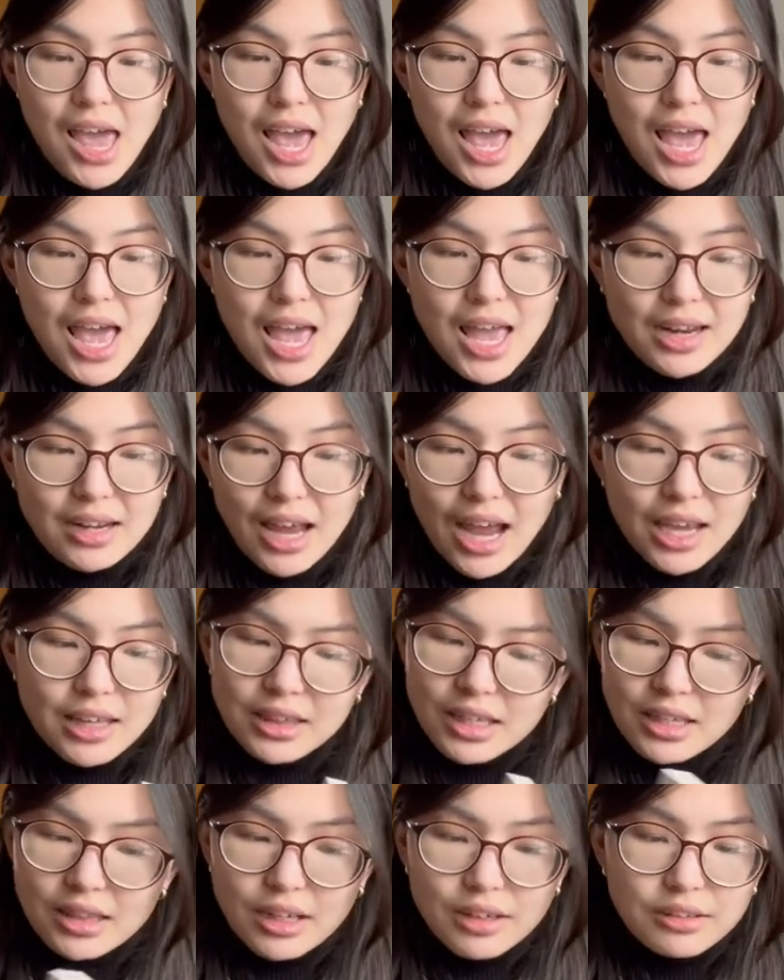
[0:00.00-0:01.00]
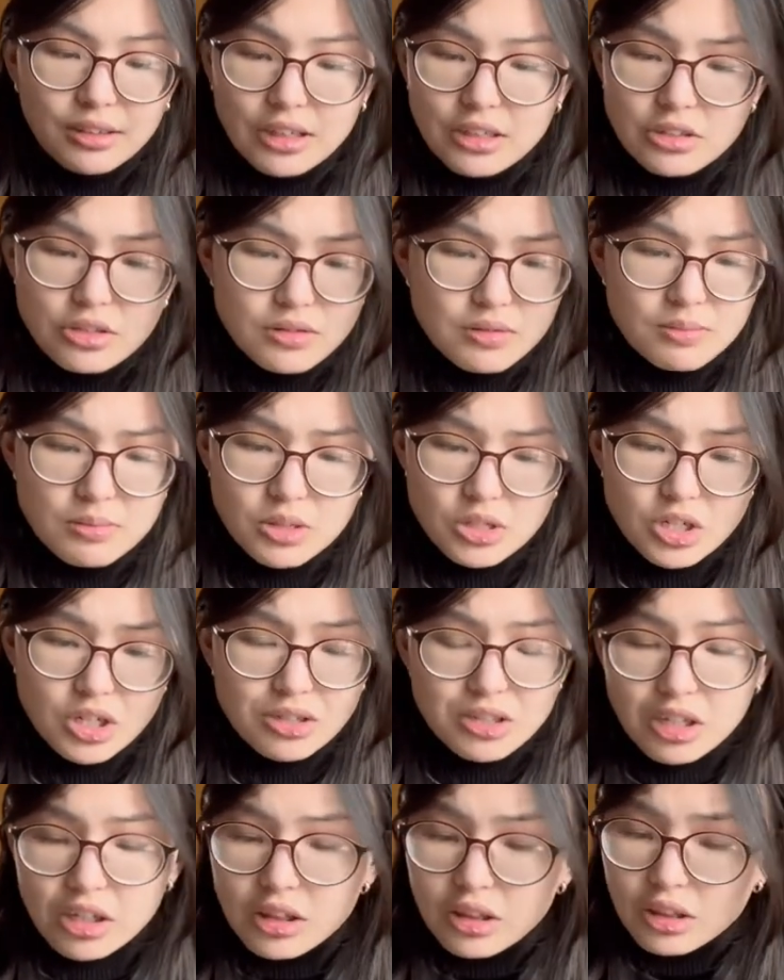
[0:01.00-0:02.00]
And I think there's like
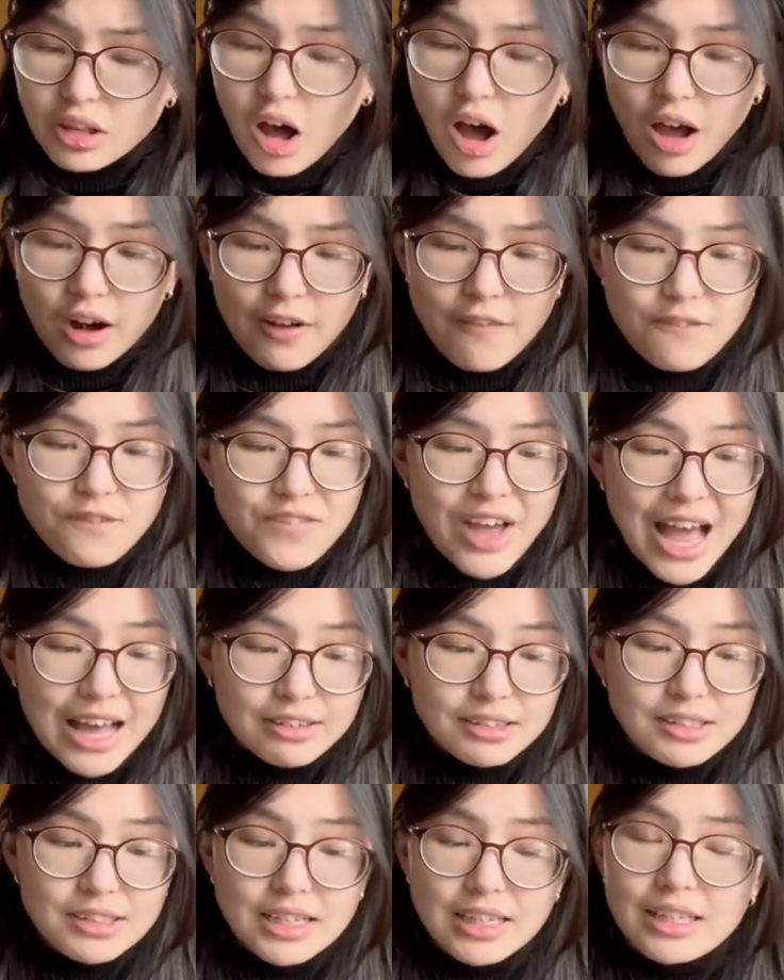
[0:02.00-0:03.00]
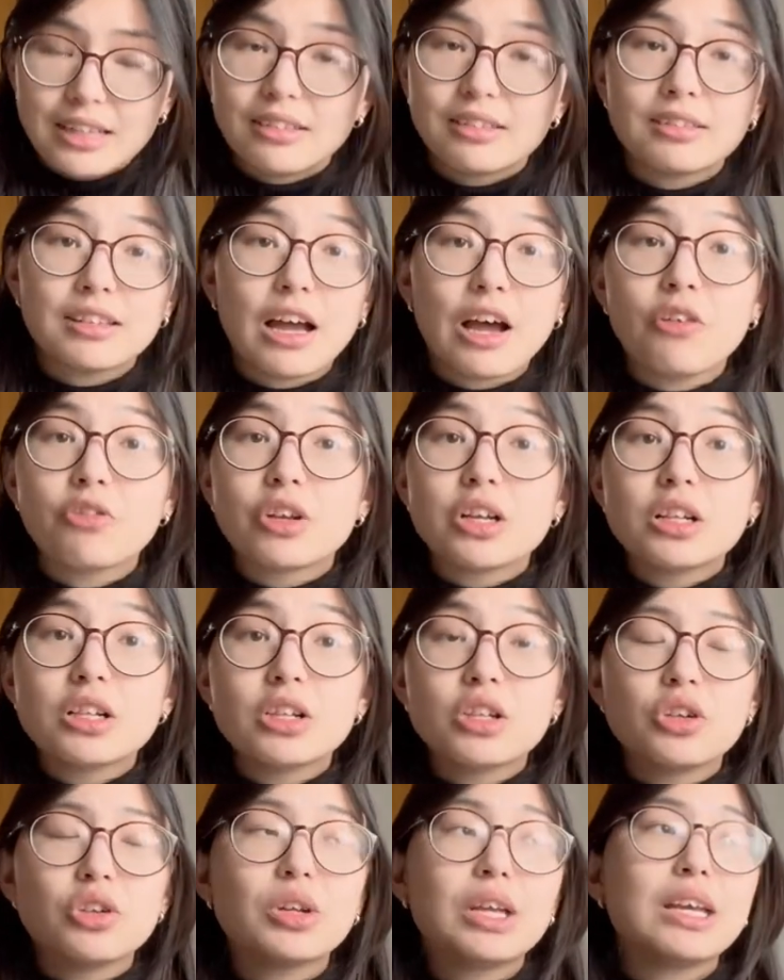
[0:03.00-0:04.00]
just a lot of fascinating stuff,
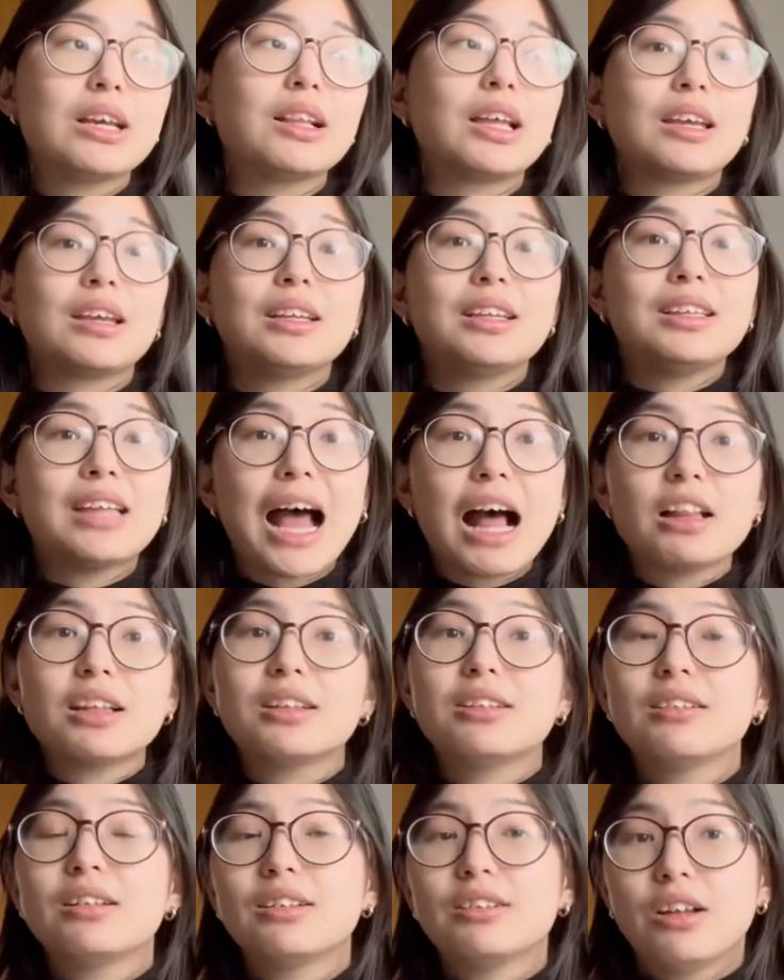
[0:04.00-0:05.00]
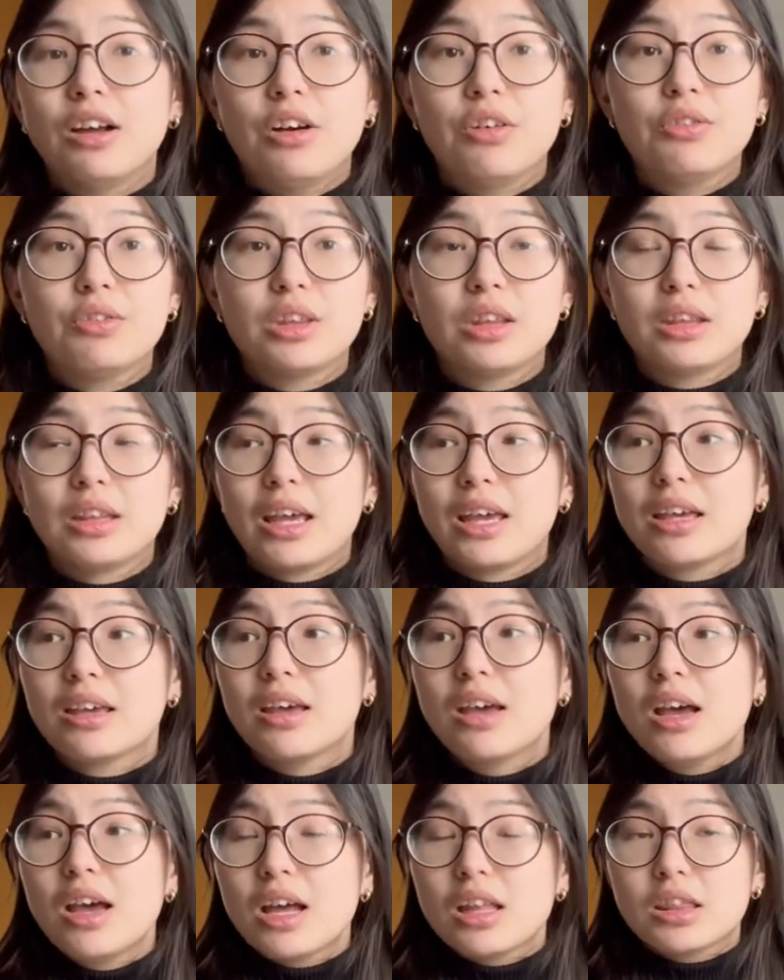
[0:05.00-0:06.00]
including like an analysis of like
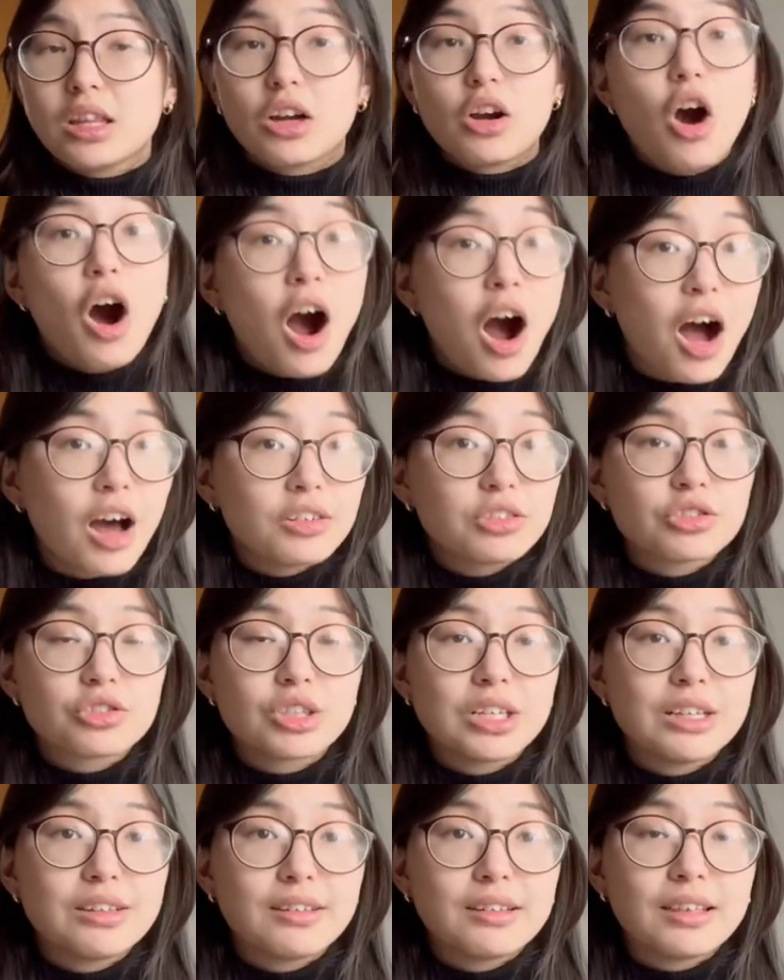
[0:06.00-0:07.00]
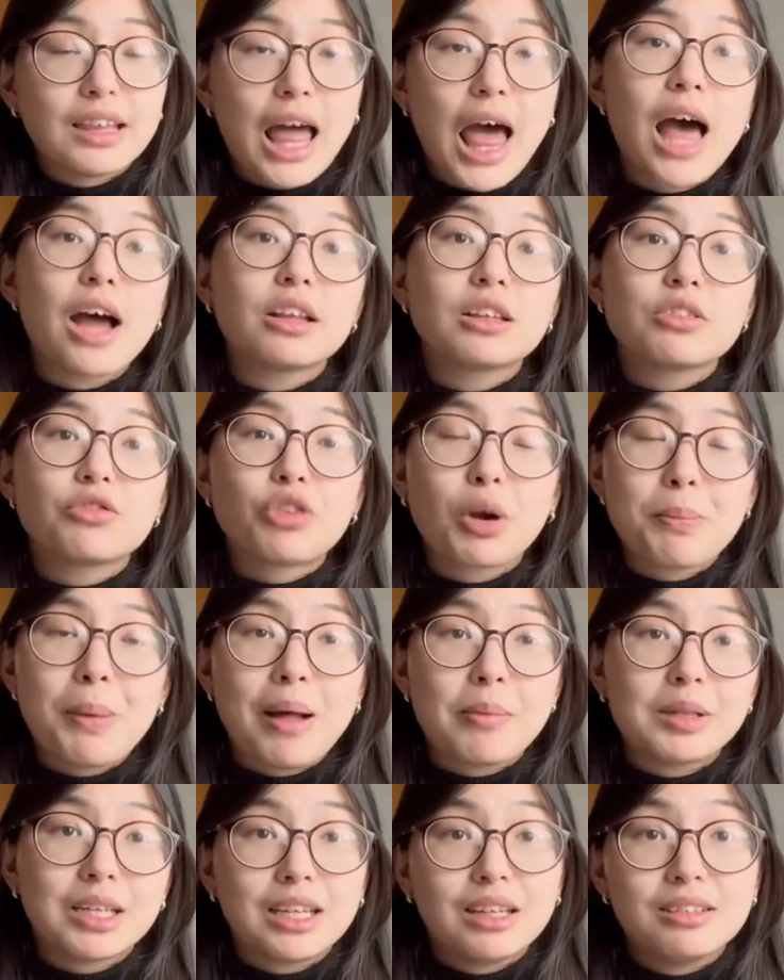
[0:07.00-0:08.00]
the cost reason that
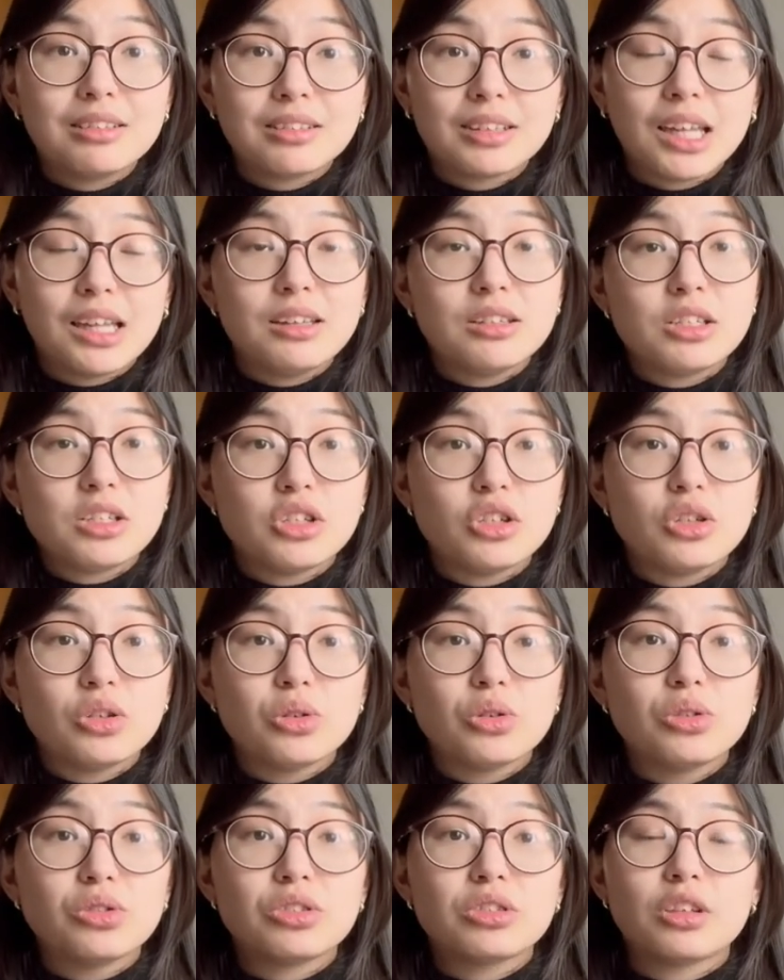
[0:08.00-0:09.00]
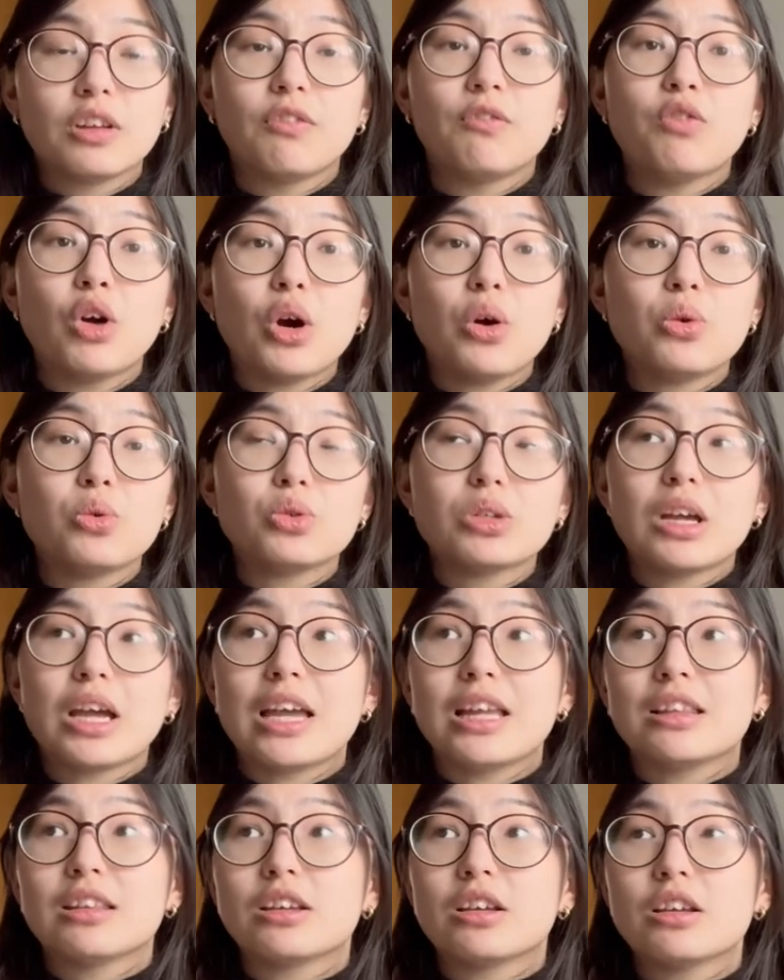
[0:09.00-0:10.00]
Republicans tend to use to vote
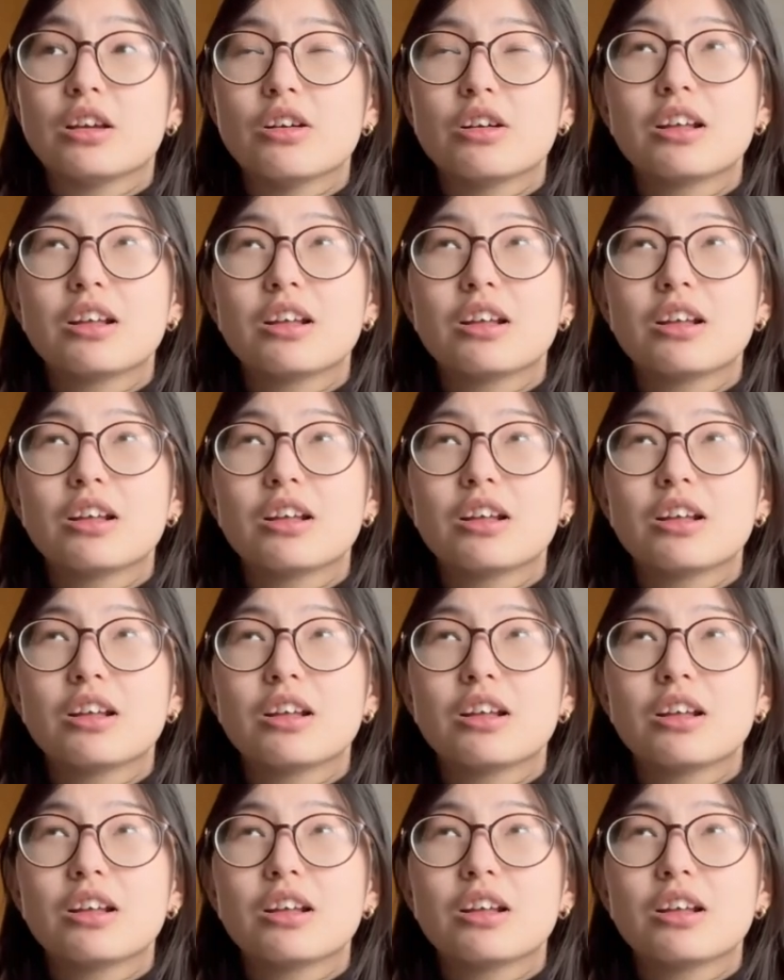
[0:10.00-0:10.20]
and